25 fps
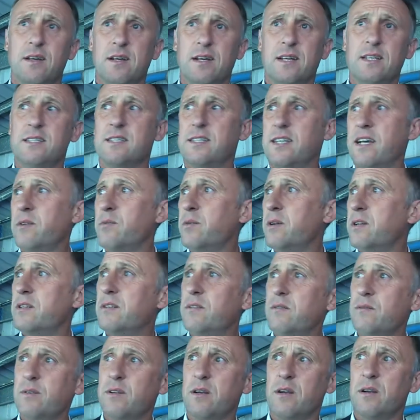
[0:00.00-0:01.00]
Instead, we
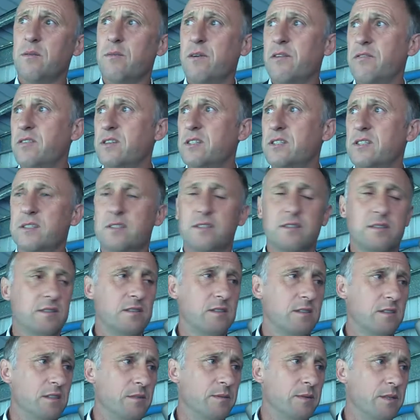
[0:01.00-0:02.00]
don't know whether he's
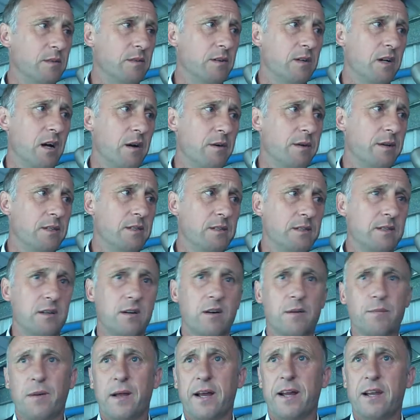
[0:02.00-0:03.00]
coming or going.
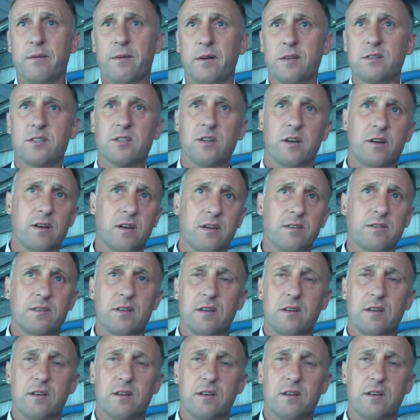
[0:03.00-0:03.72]
I'm playing him onside.